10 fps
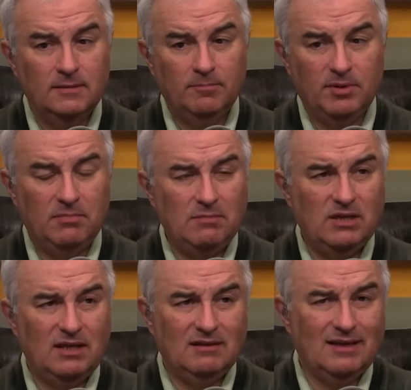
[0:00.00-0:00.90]
But maybe
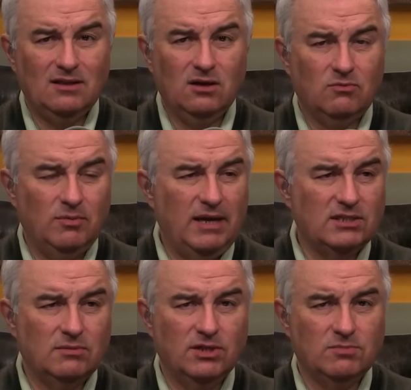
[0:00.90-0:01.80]
they think, look, we make
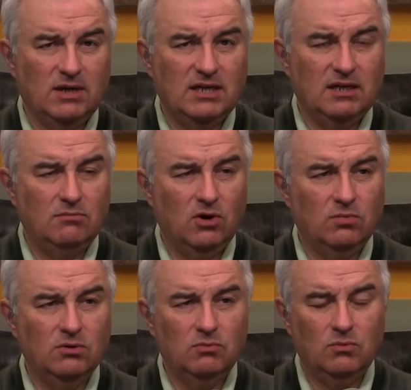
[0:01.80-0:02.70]
so much money in
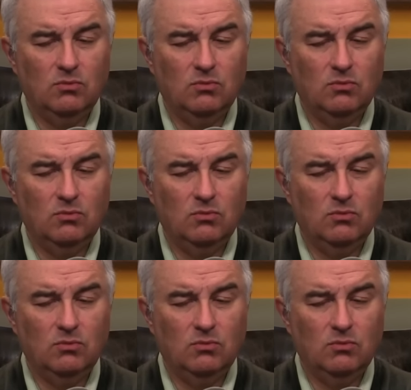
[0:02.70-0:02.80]
mobile.